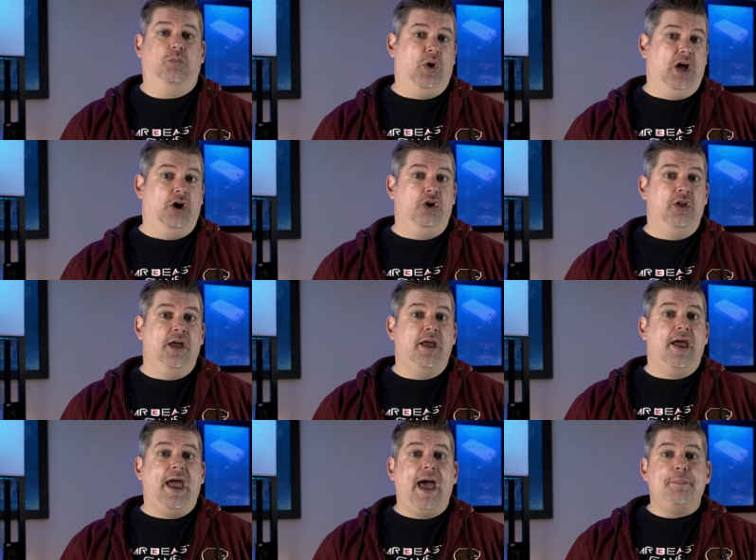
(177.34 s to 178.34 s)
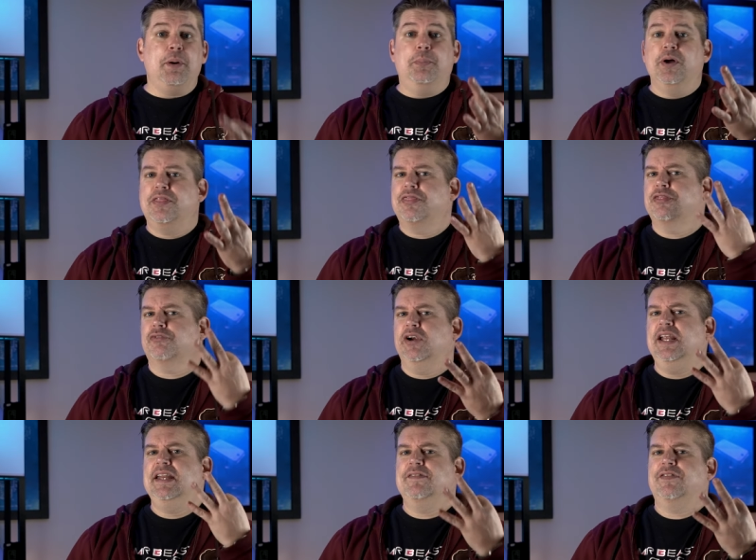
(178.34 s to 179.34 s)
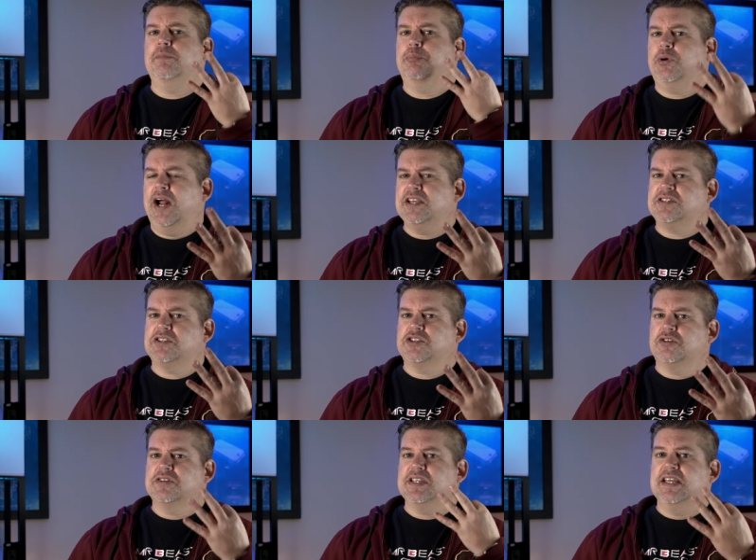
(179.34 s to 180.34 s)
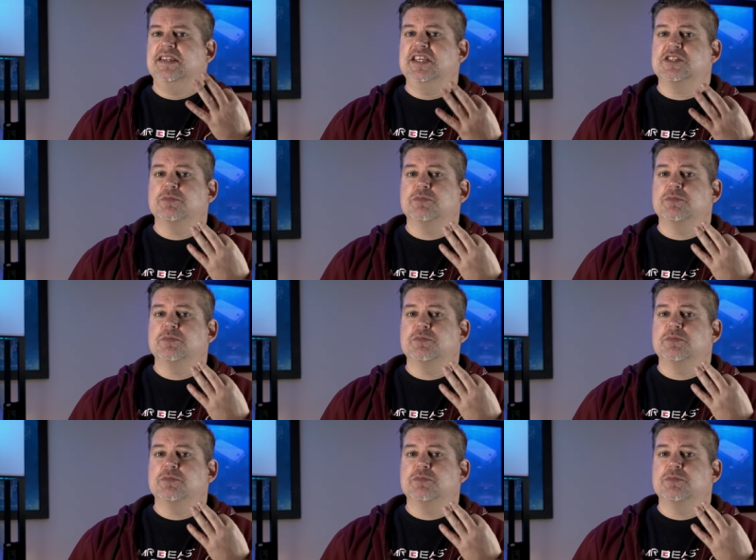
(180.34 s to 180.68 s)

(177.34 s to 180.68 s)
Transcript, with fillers: Well, Apple put three different processors in these